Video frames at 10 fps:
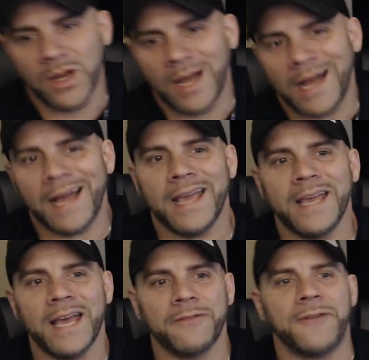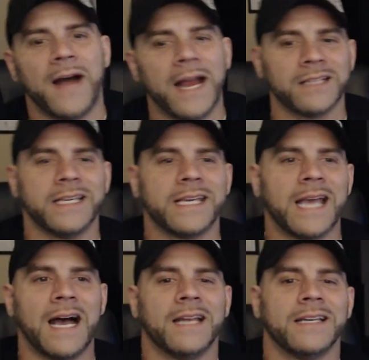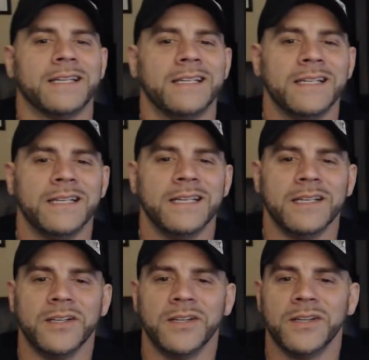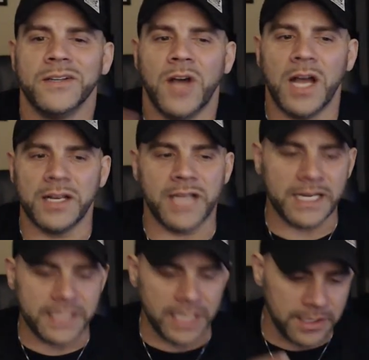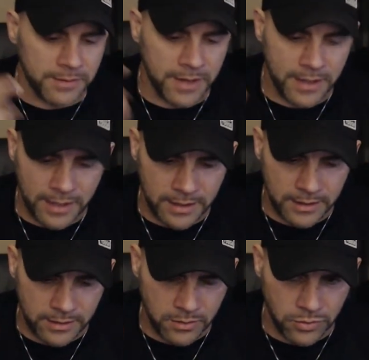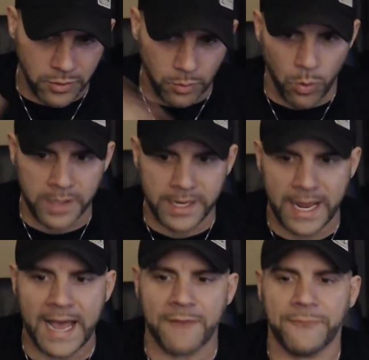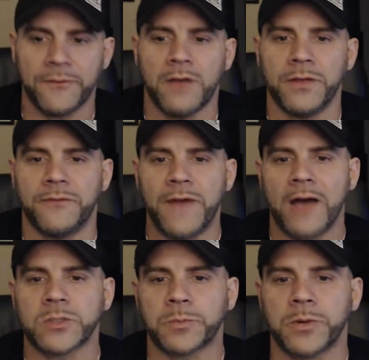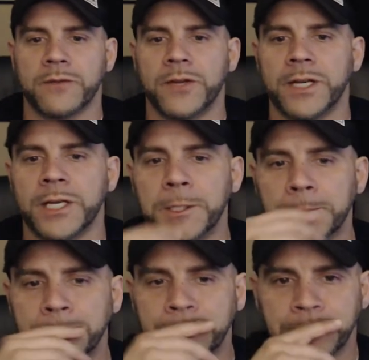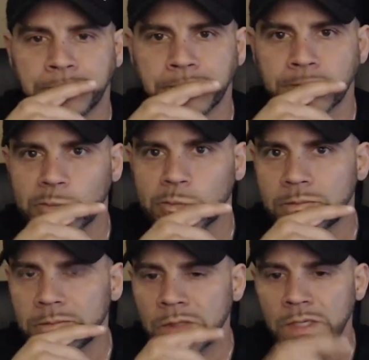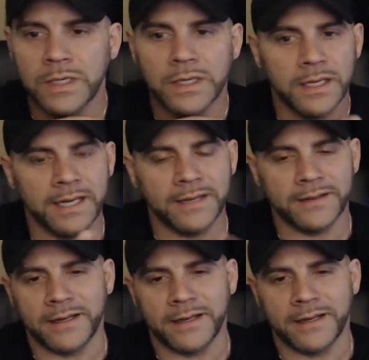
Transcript: i have finally got I, I did the one half of the Val Spring video. And